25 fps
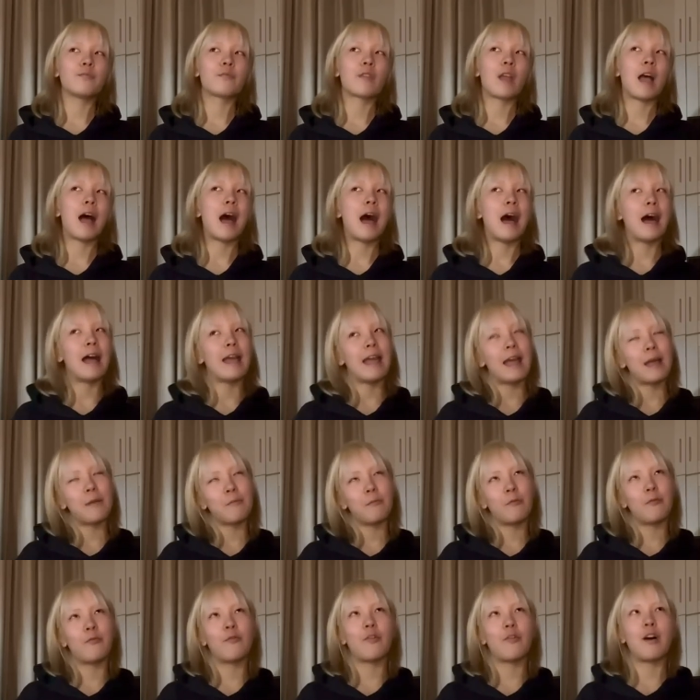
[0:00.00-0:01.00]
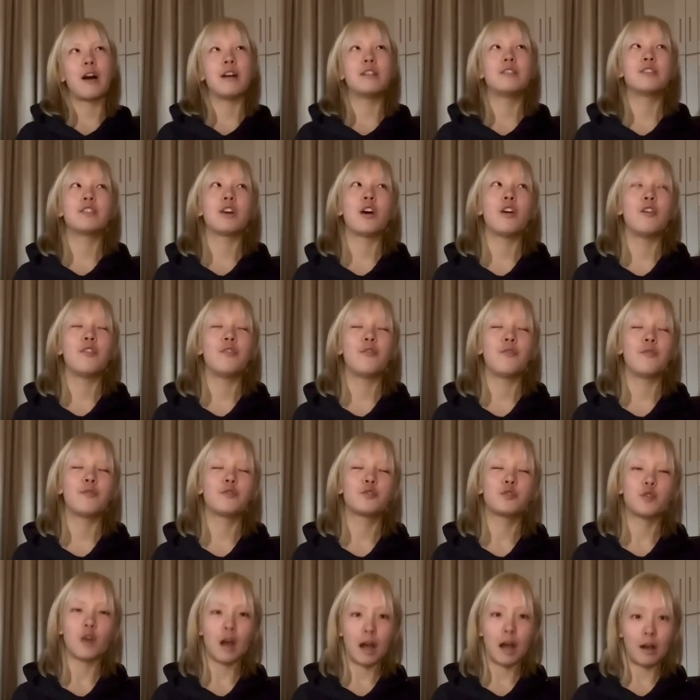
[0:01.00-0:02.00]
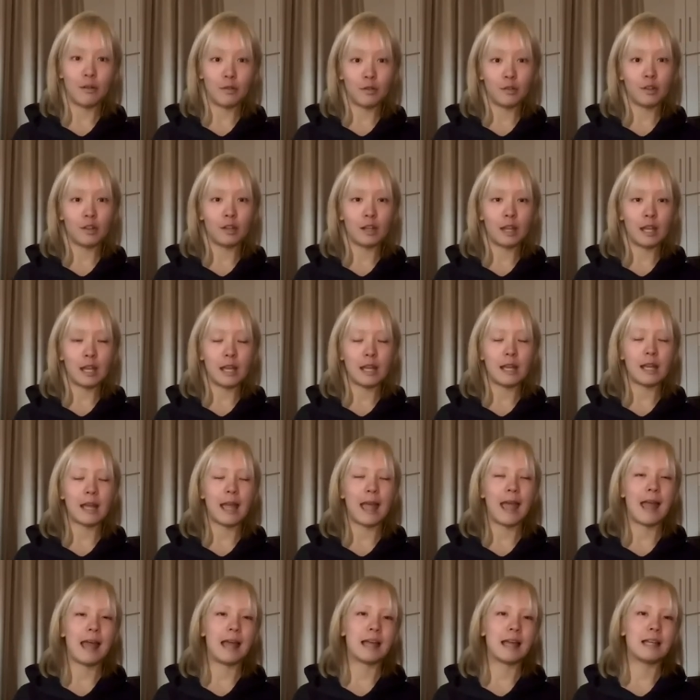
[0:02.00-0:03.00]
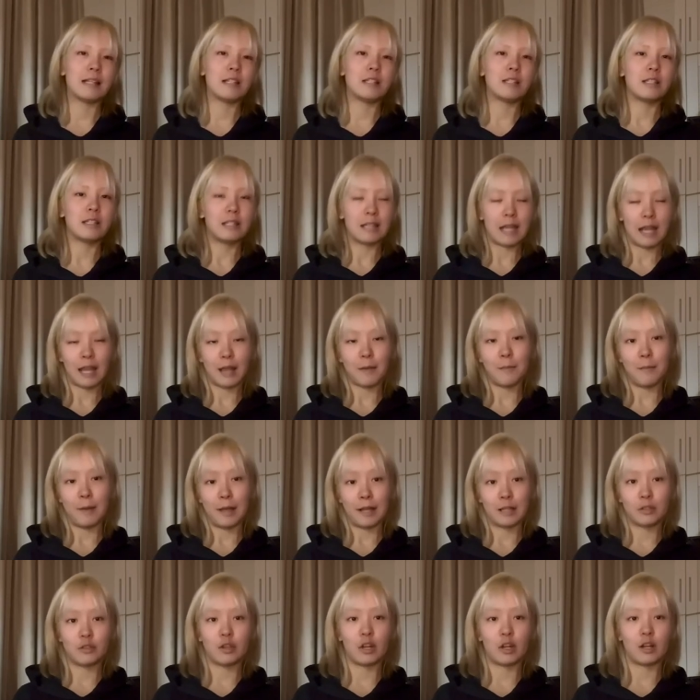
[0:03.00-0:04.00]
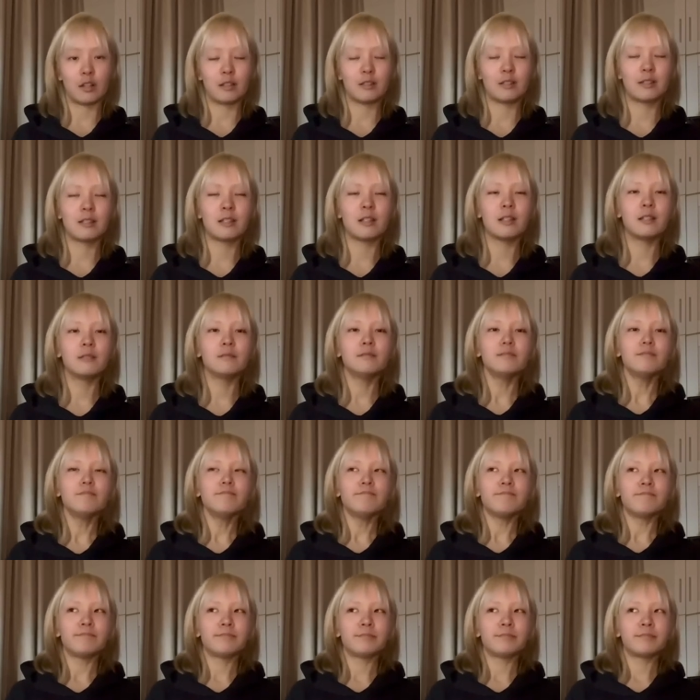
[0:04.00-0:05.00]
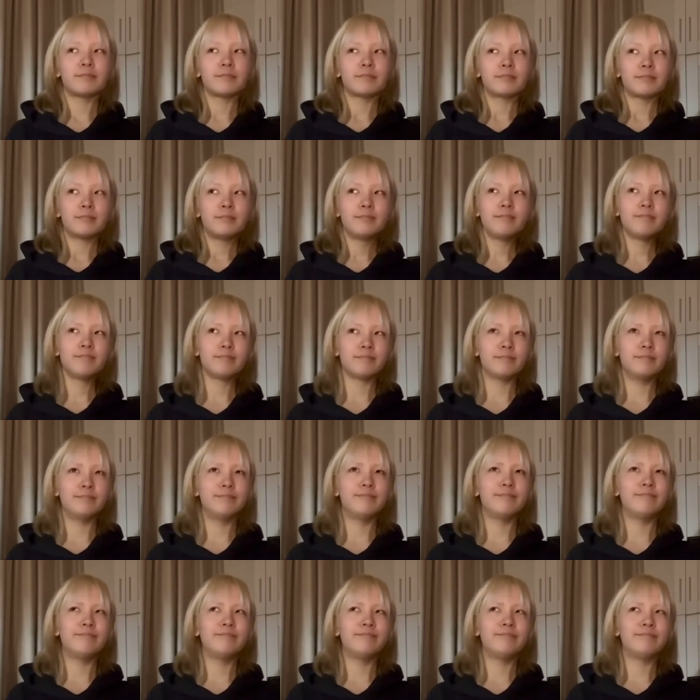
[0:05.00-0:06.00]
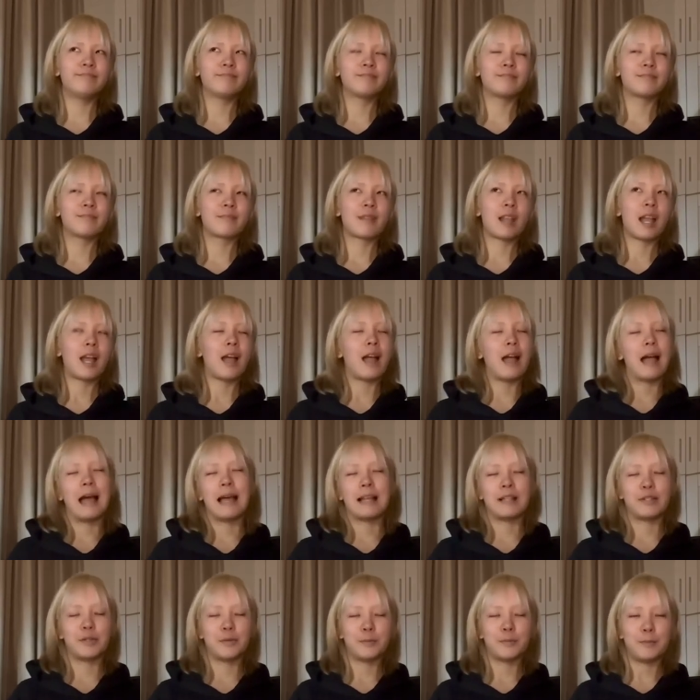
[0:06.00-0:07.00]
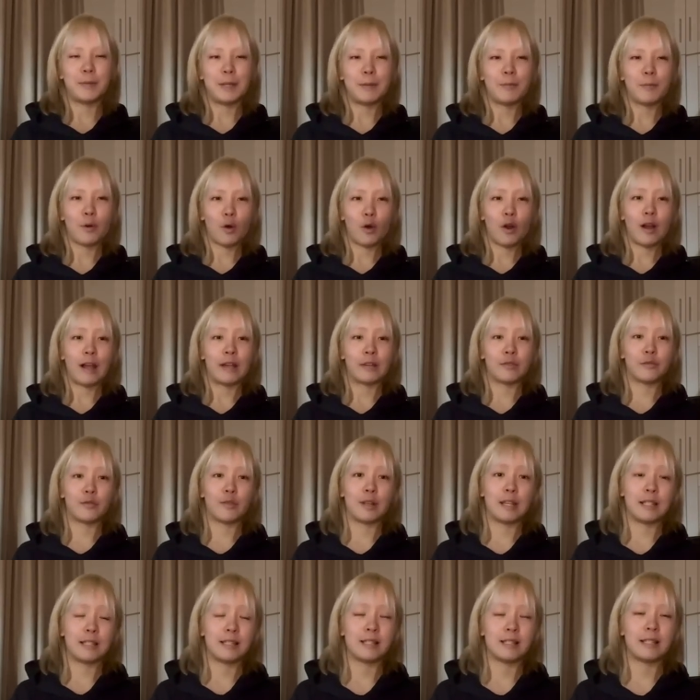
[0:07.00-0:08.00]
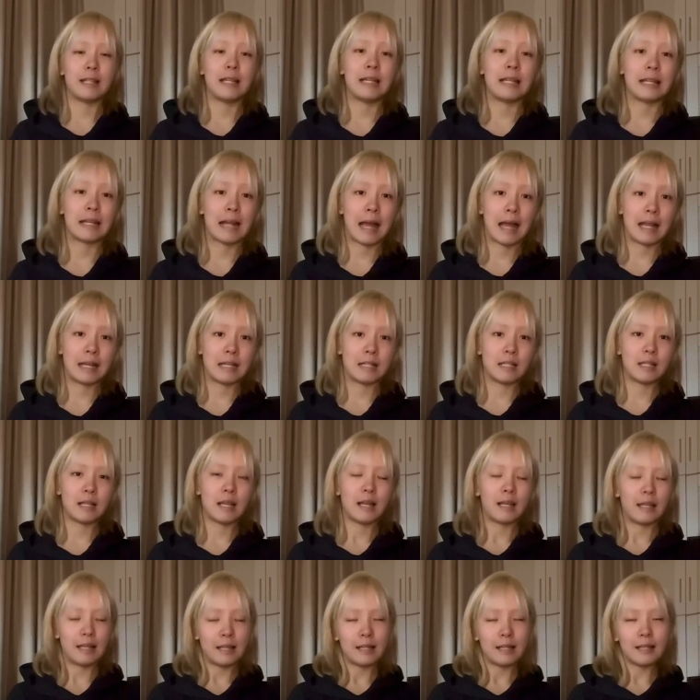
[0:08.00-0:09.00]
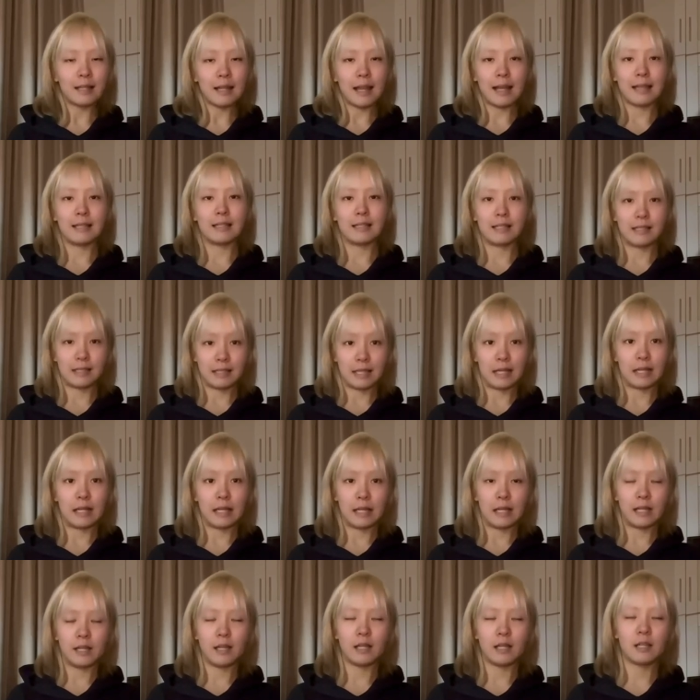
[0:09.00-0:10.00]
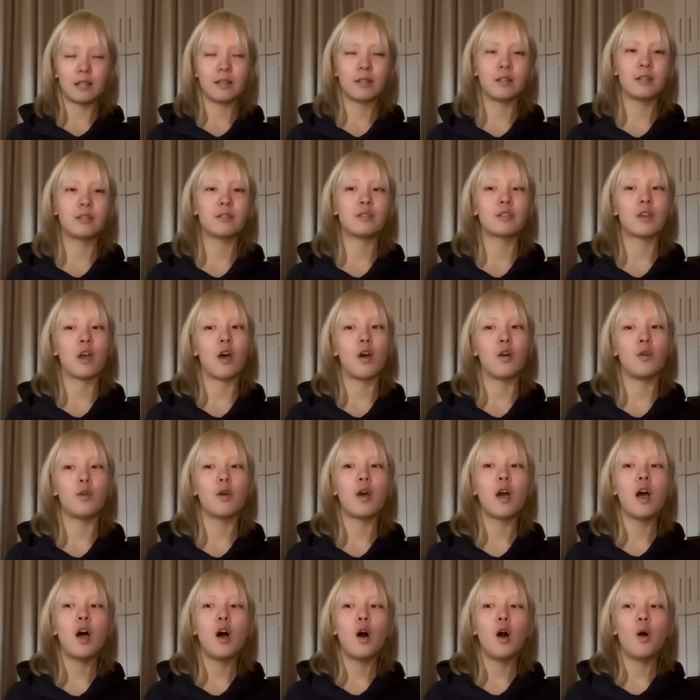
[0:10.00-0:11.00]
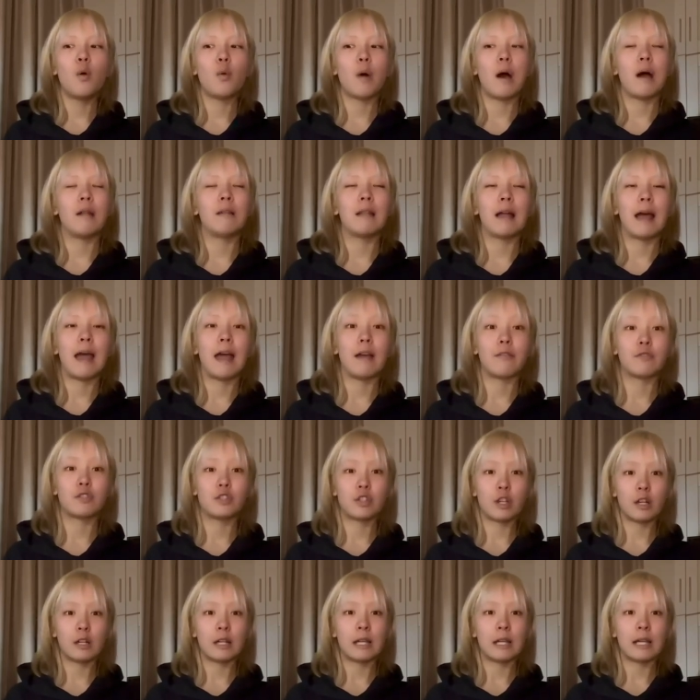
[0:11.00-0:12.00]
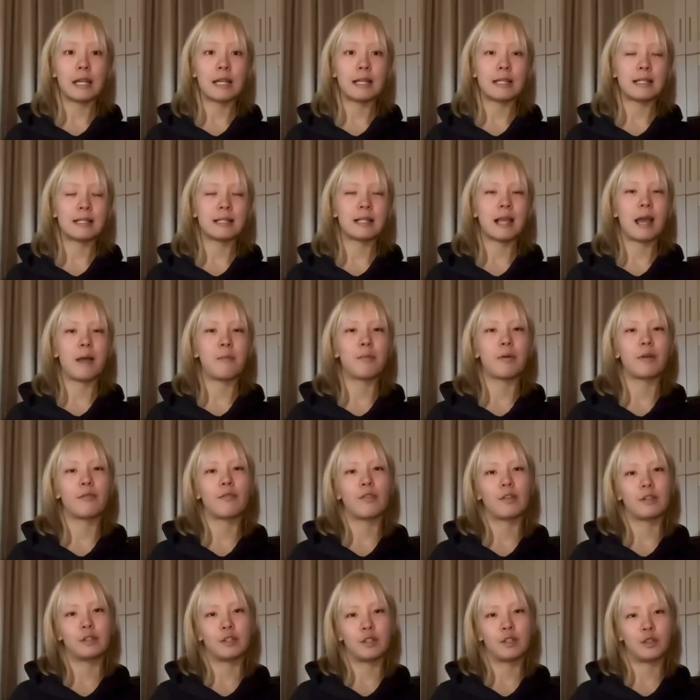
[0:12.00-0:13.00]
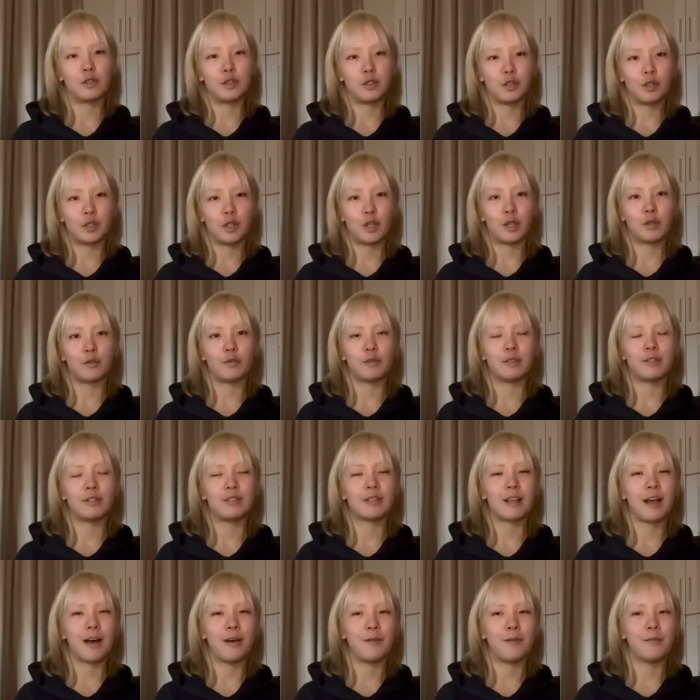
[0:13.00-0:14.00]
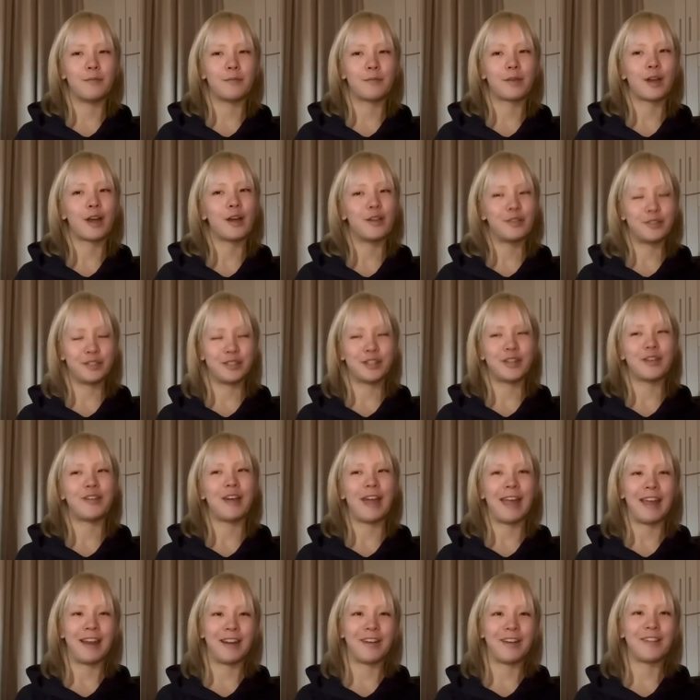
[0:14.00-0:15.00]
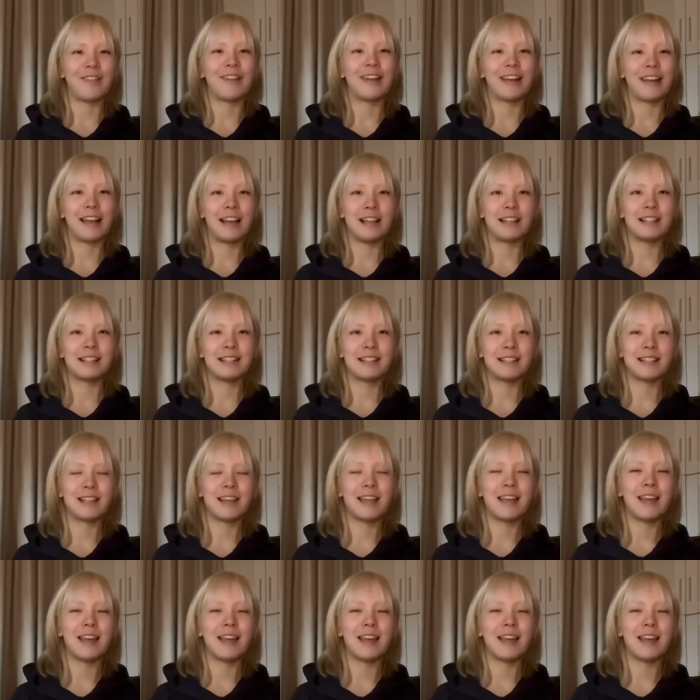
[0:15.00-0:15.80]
I am fond of traveling and taking pictures. Mm, as me born and raised in an inland city, so while I have journeys, I prefer to choose some coastal areas.